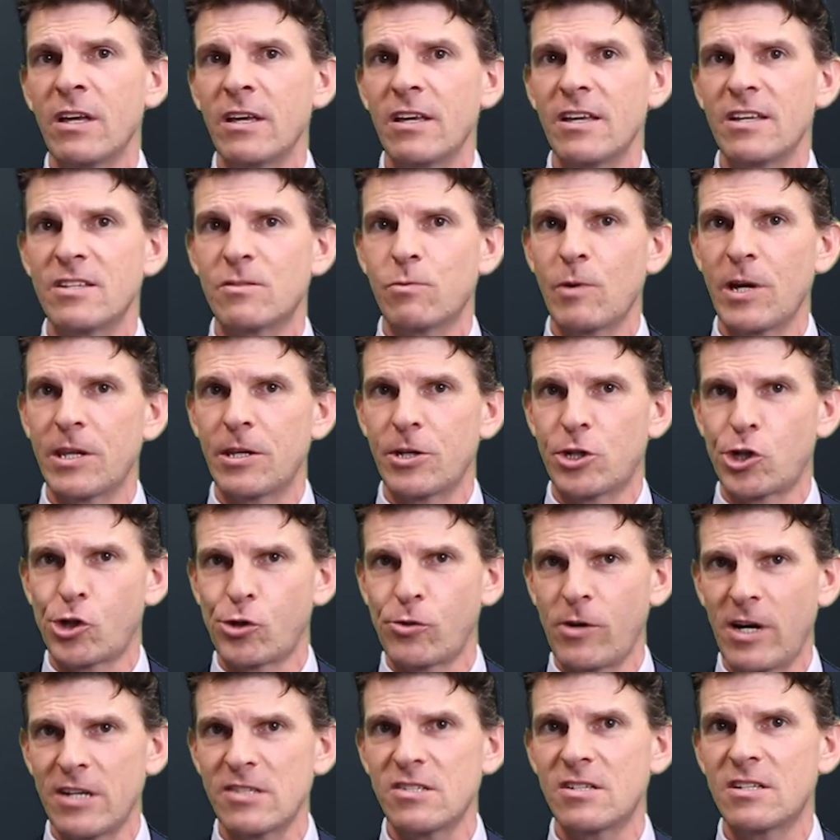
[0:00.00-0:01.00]
is where the
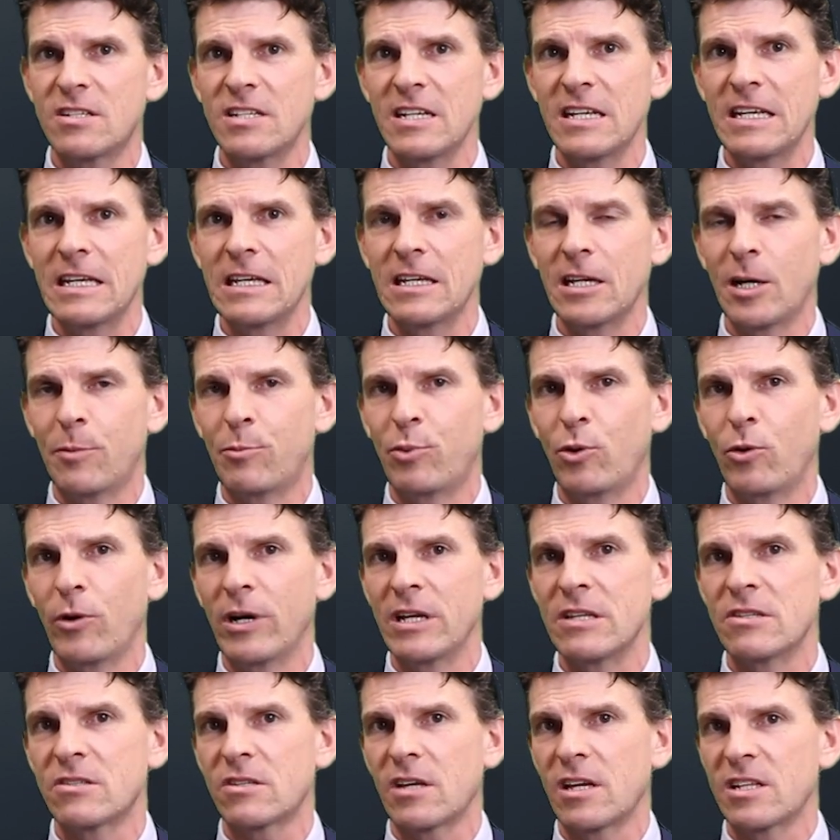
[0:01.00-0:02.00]
trustee
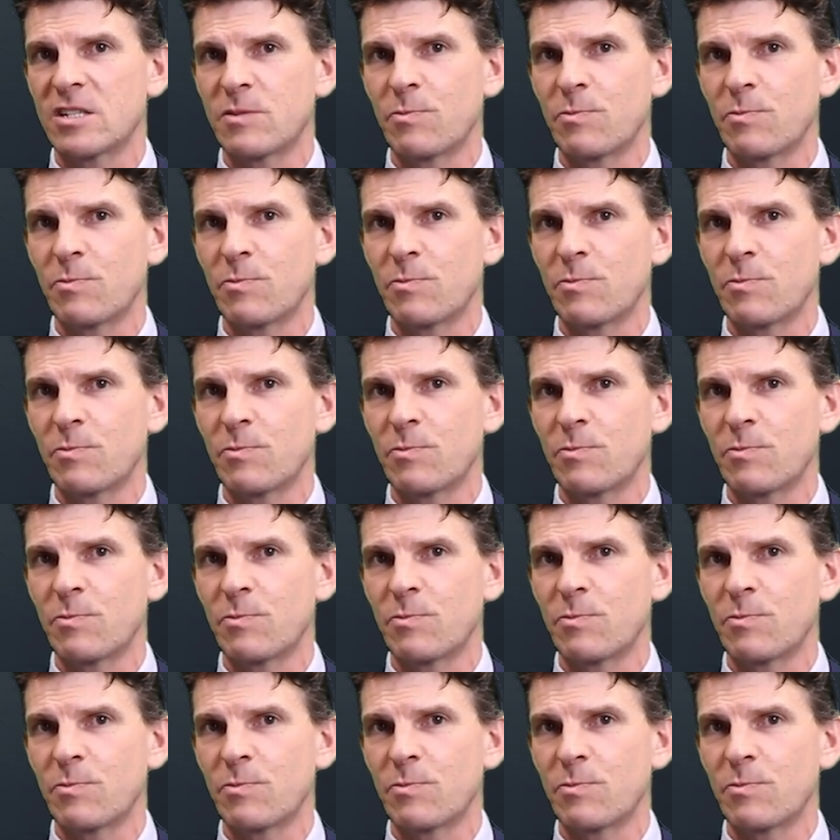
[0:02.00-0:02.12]
appoints a